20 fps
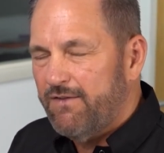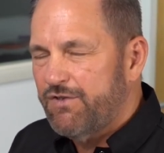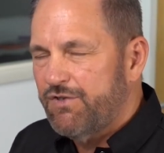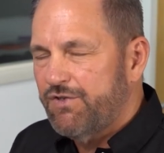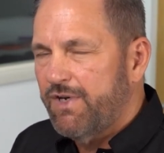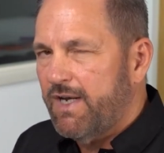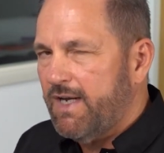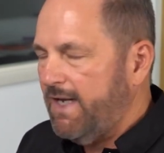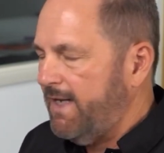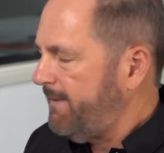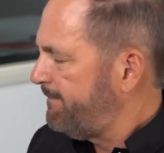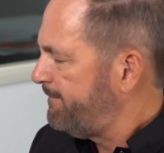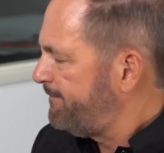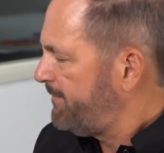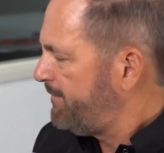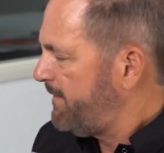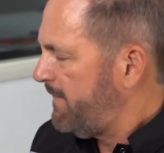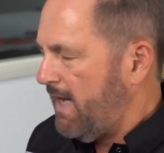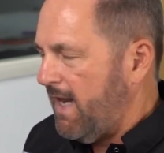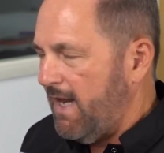tricky.
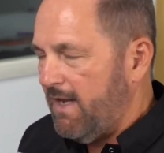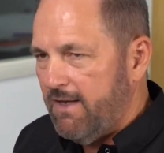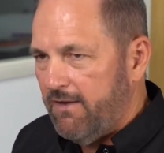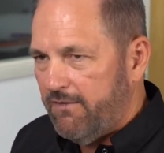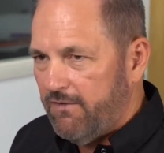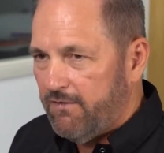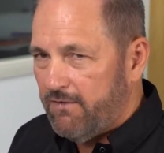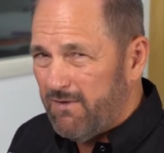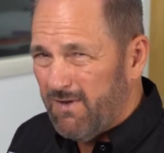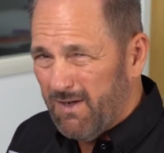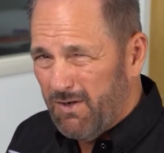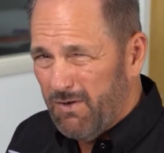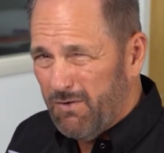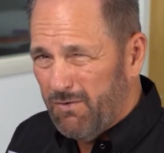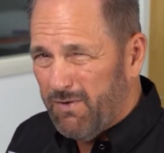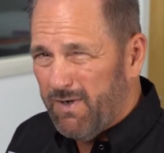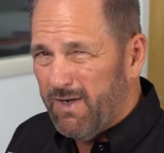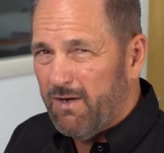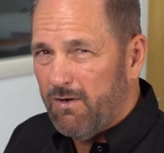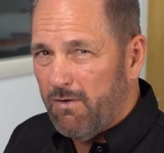And this is the
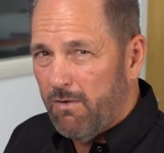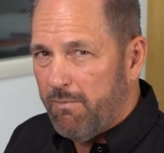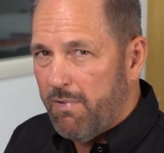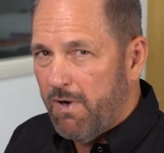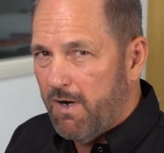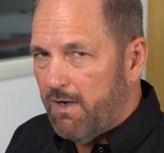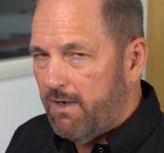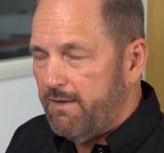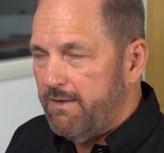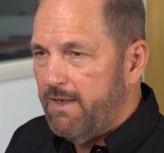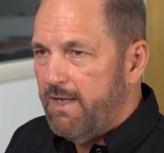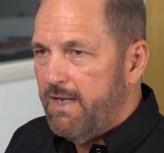critical part.